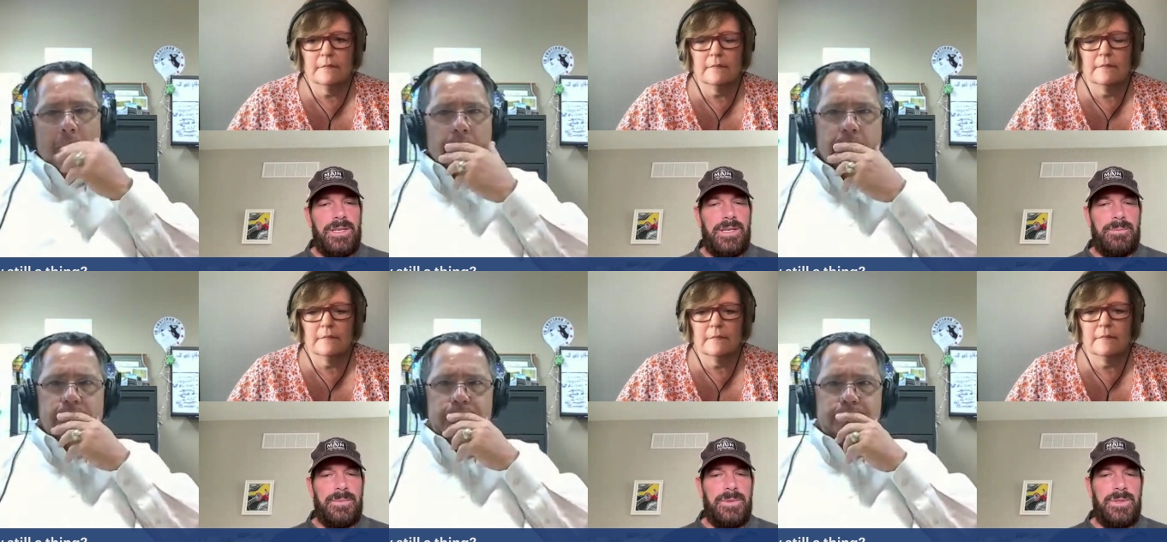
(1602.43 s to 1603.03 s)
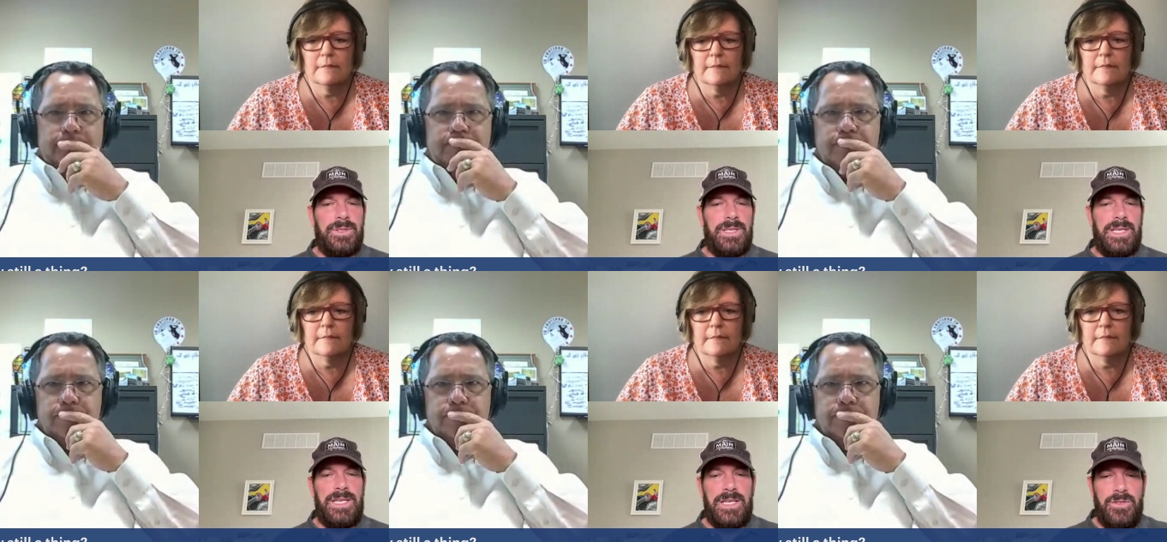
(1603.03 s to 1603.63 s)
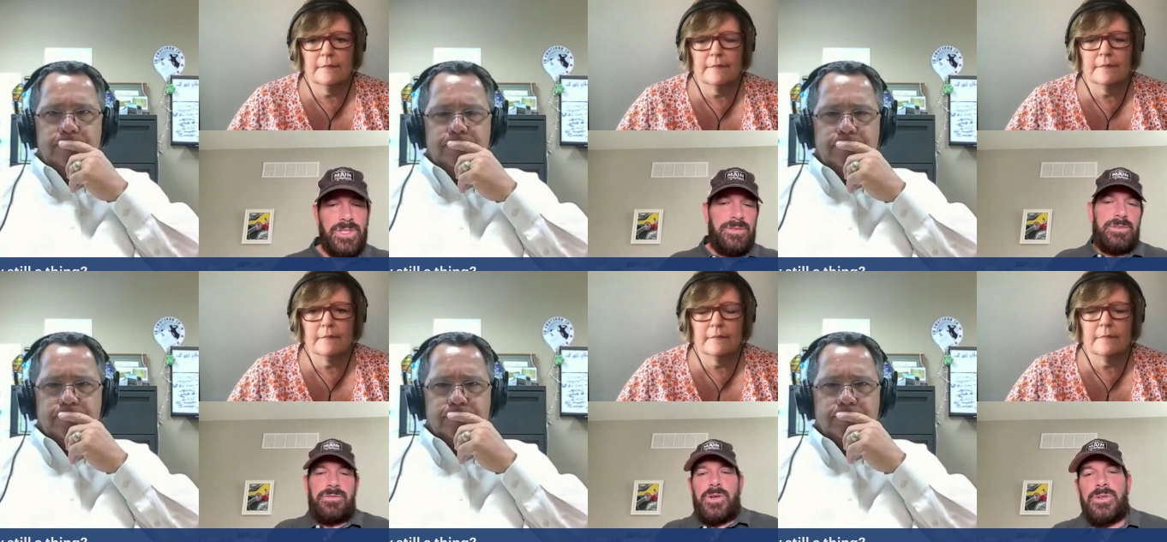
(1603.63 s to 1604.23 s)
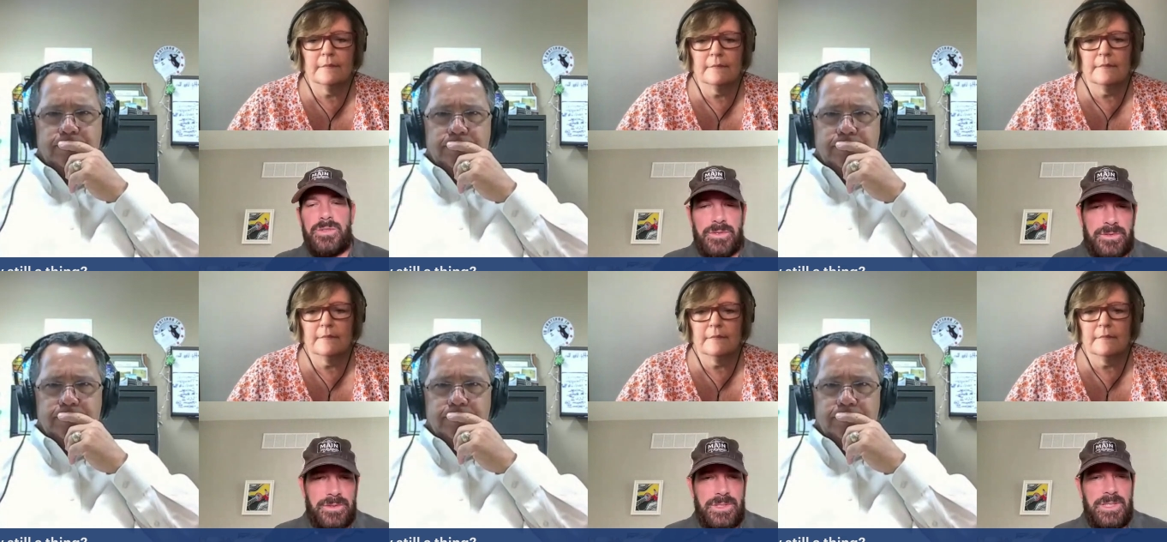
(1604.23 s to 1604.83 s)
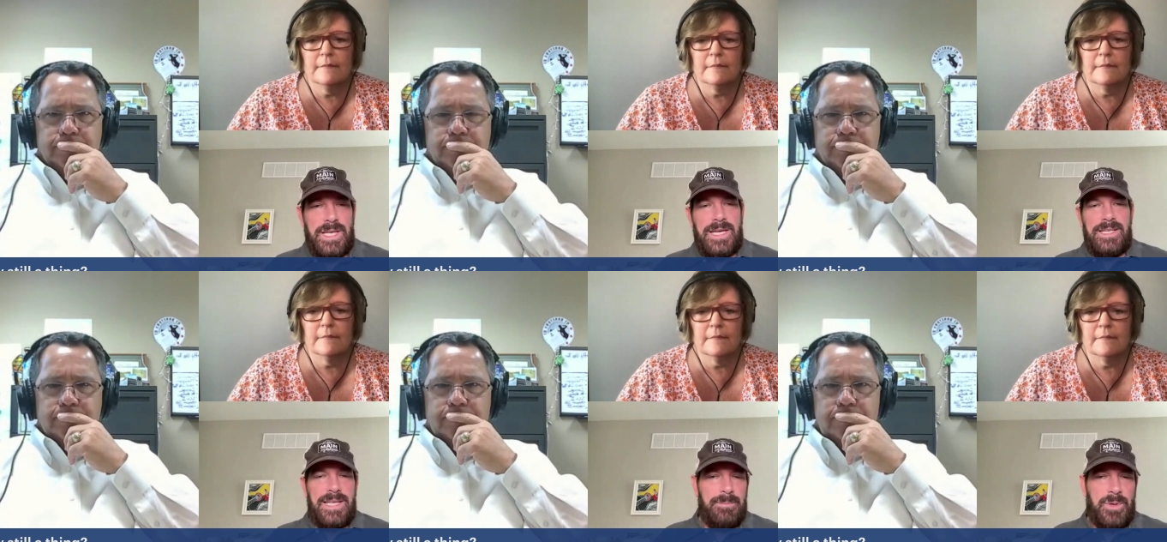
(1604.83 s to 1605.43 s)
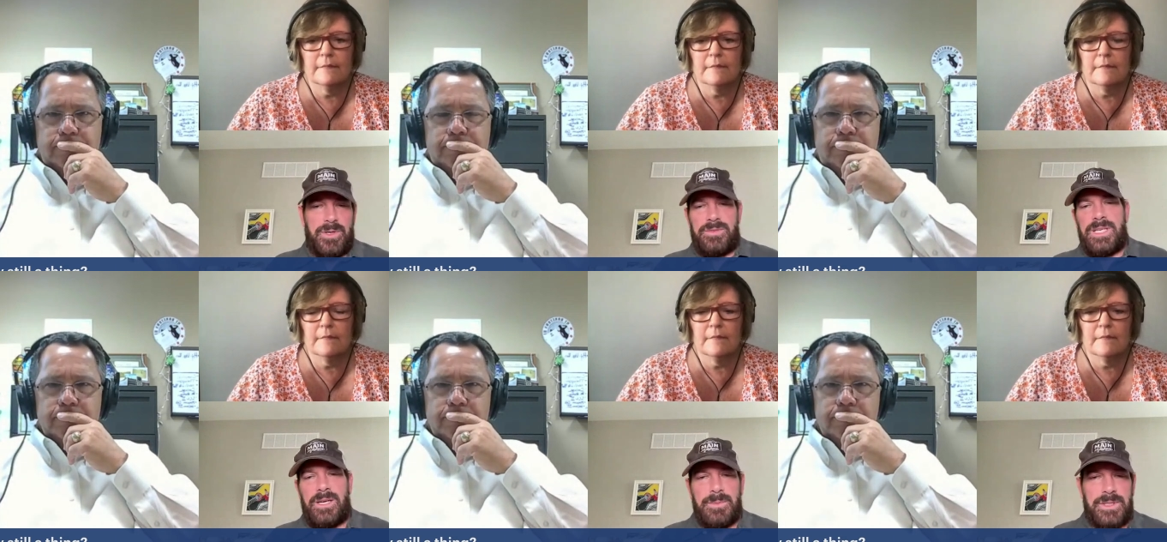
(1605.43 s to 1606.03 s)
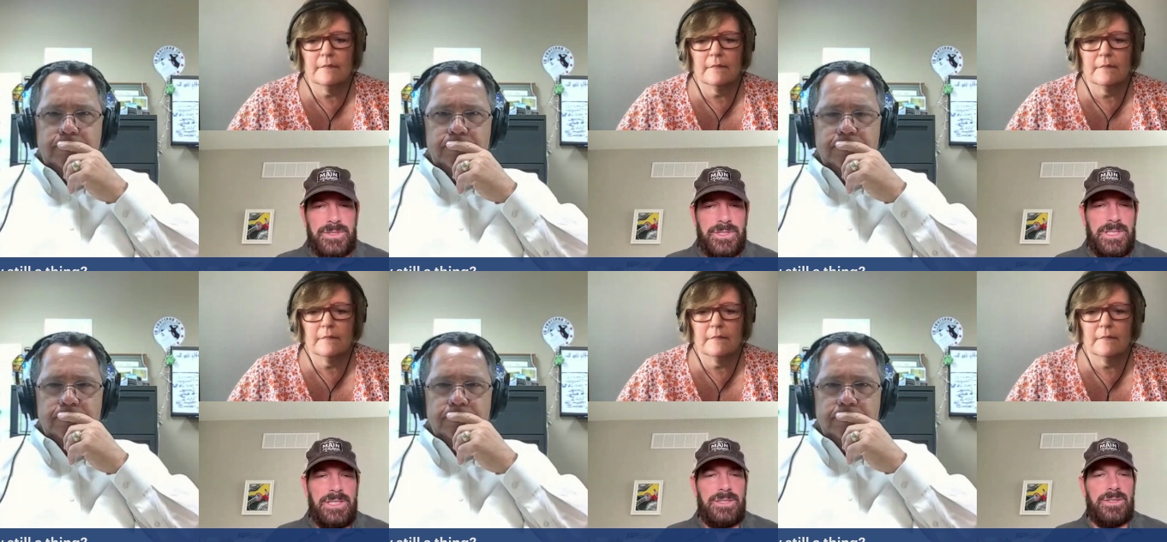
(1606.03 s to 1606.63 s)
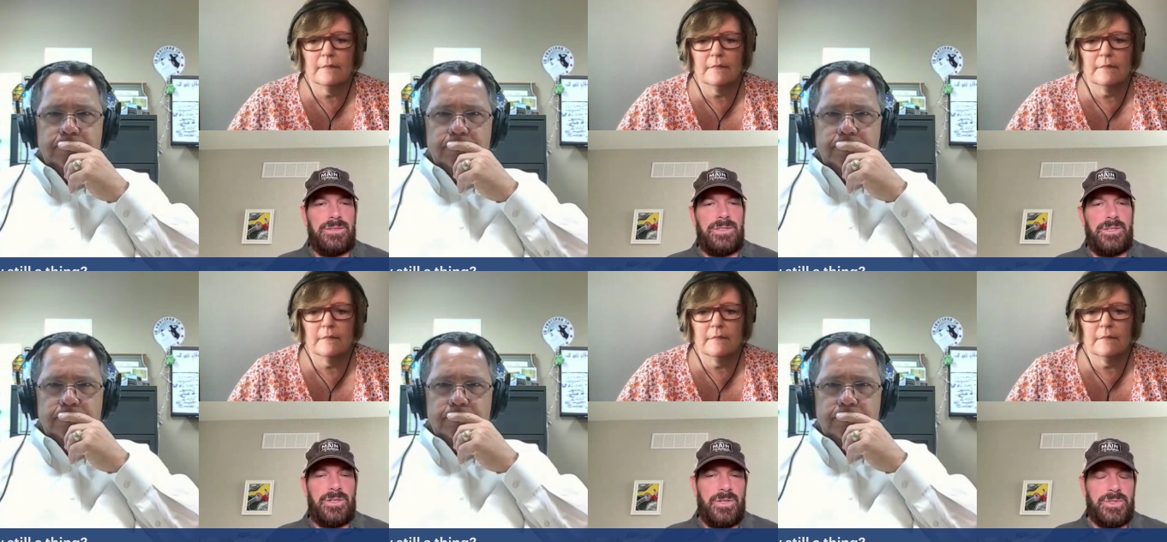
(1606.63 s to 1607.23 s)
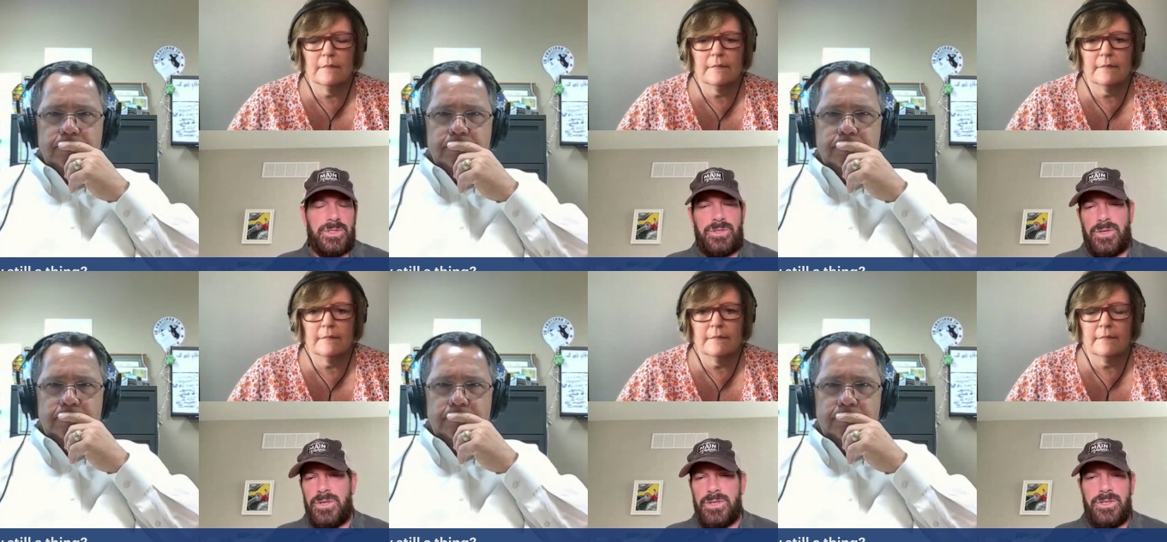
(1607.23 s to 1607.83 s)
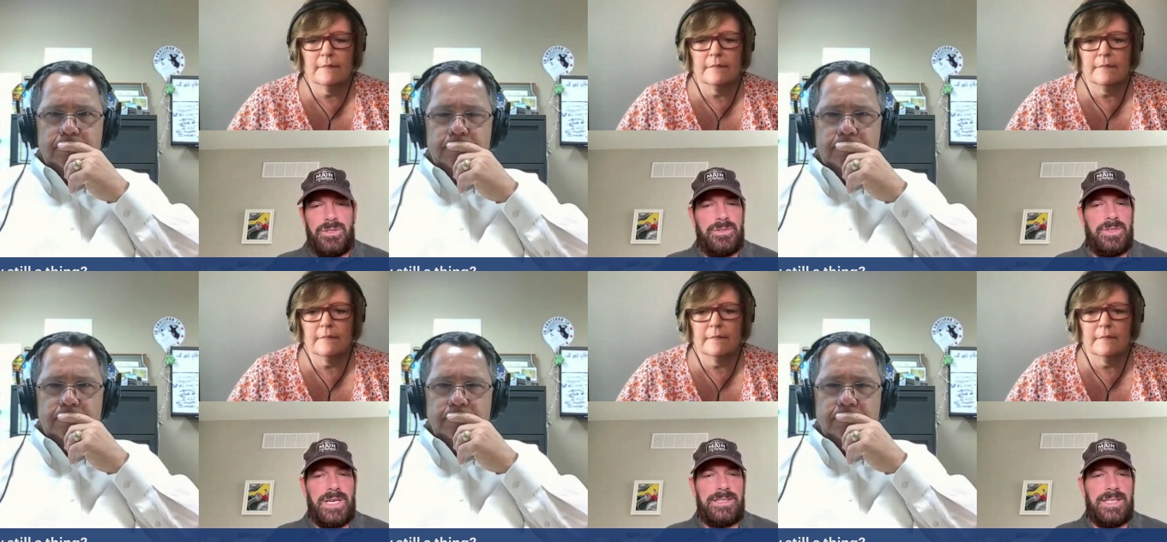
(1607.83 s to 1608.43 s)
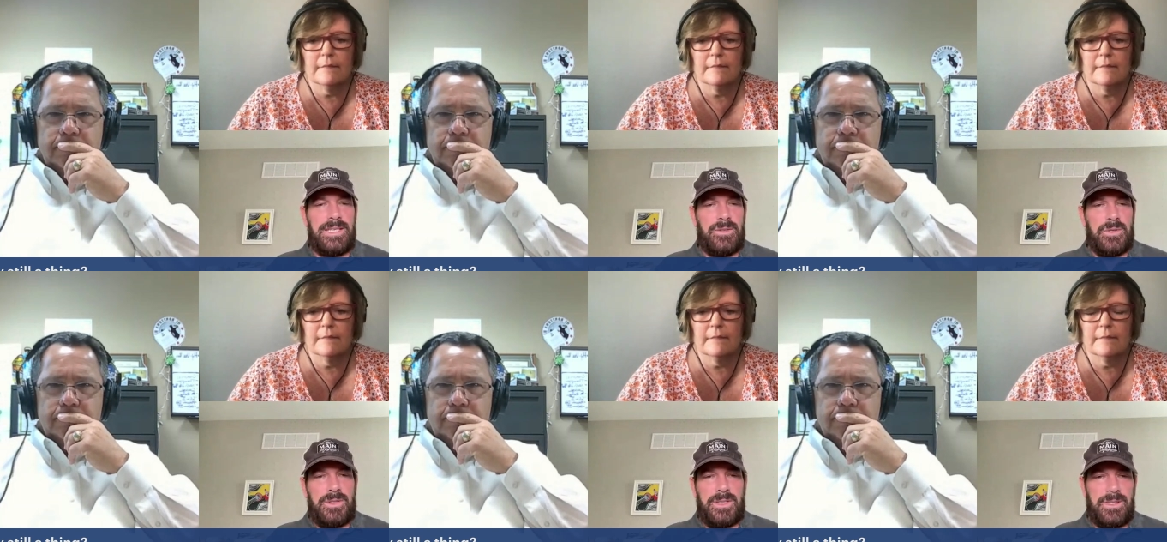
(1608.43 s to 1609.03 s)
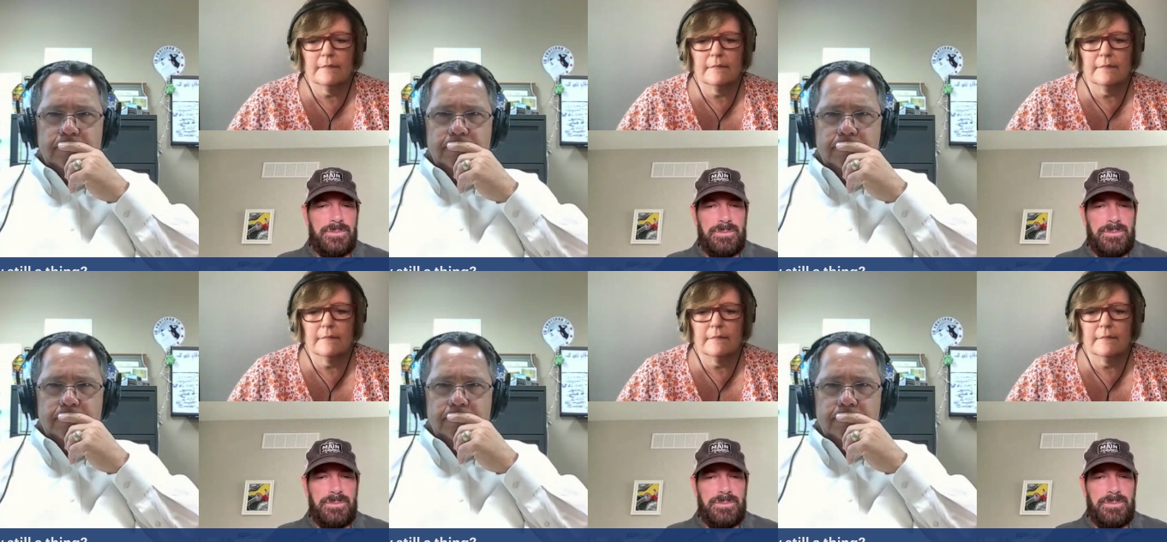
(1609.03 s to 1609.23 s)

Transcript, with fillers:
Speaker 1: um, you, and it goes even further than that in that part of town because you get into you know closer to Kroger, you've got that old uh,